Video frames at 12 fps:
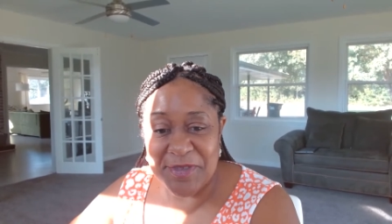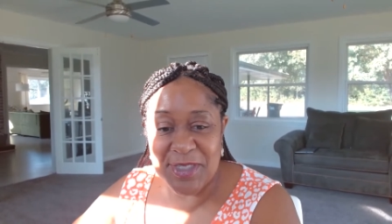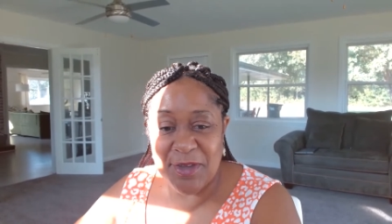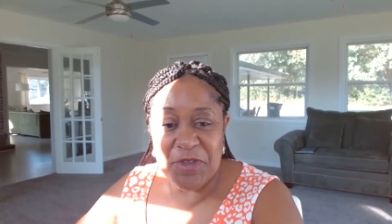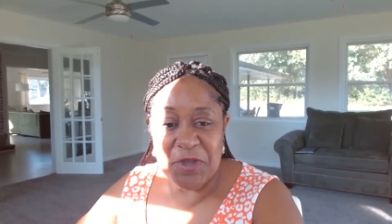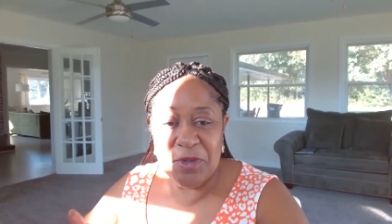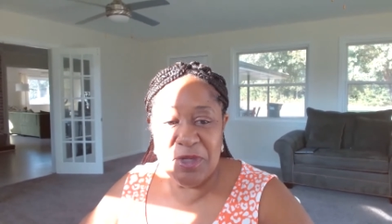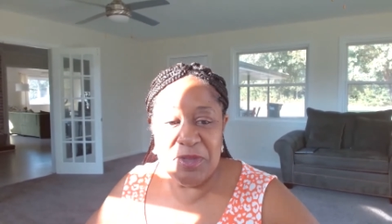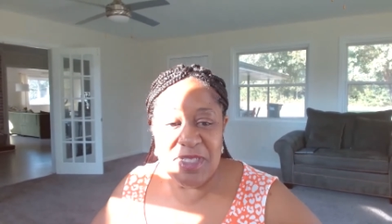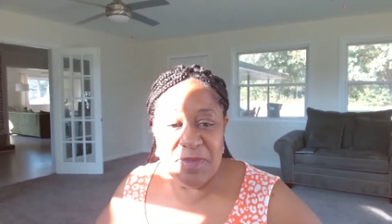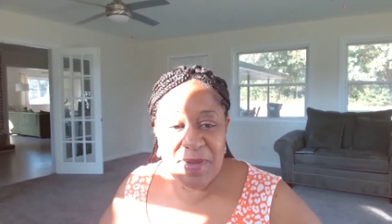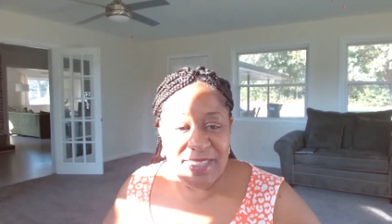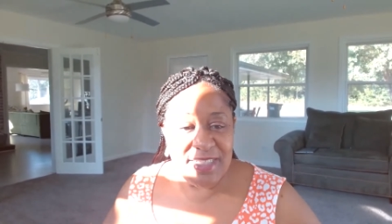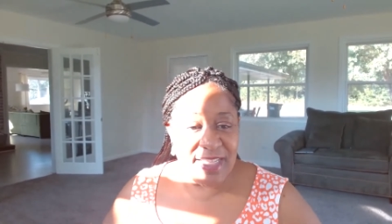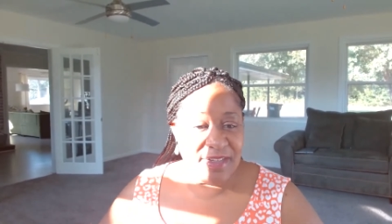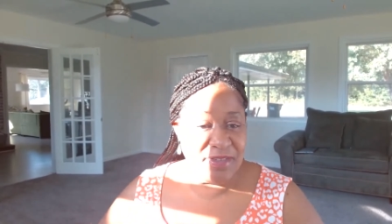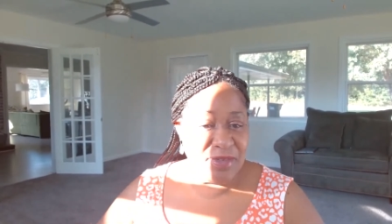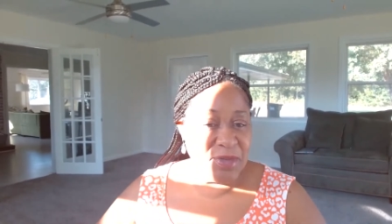So if you're new to my
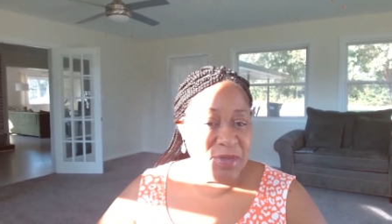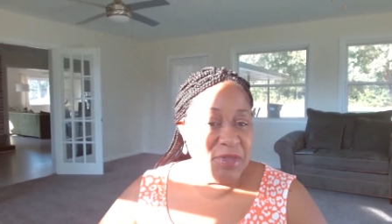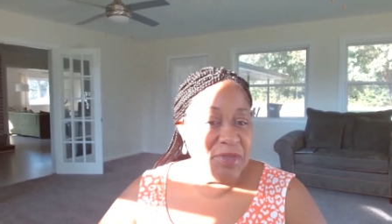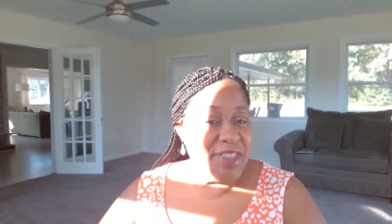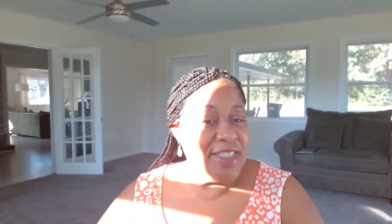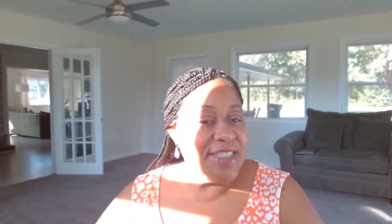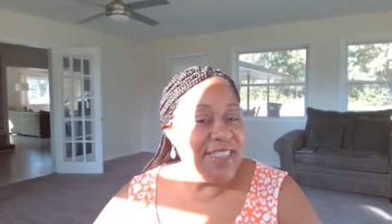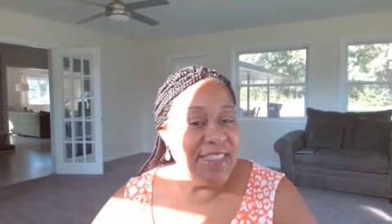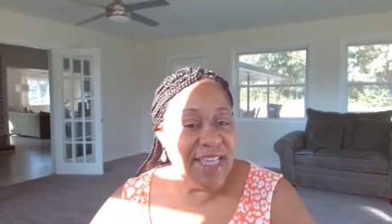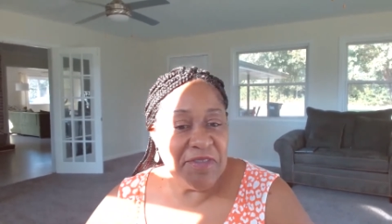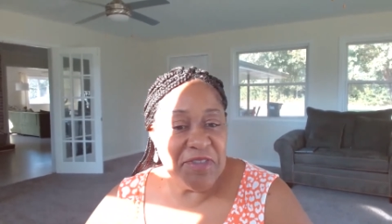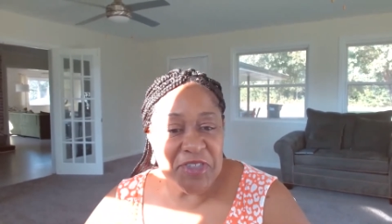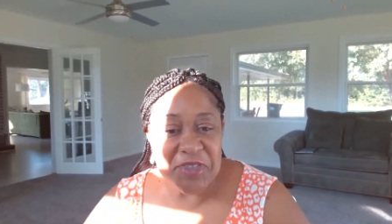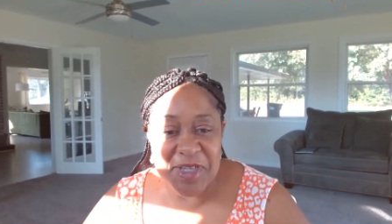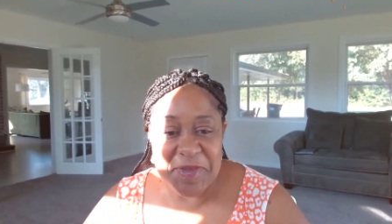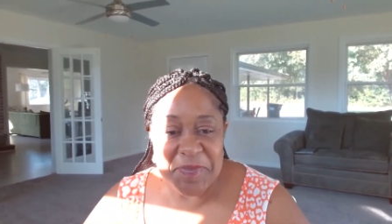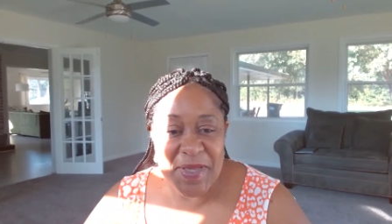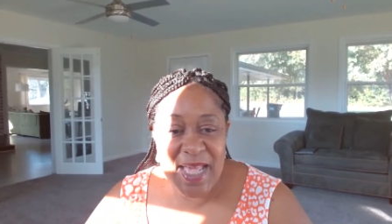channel or new to this live
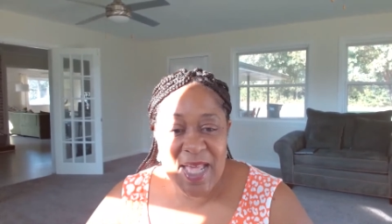stream,